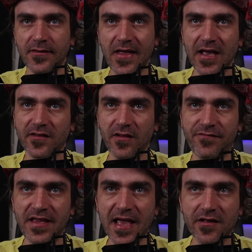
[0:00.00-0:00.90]

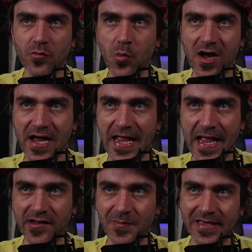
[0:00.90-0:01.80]
VXY,
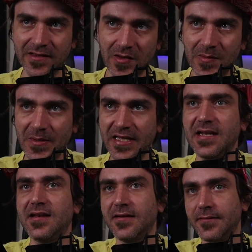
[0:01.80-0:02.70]
X being the
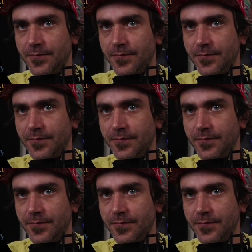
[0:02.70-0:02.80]
speed,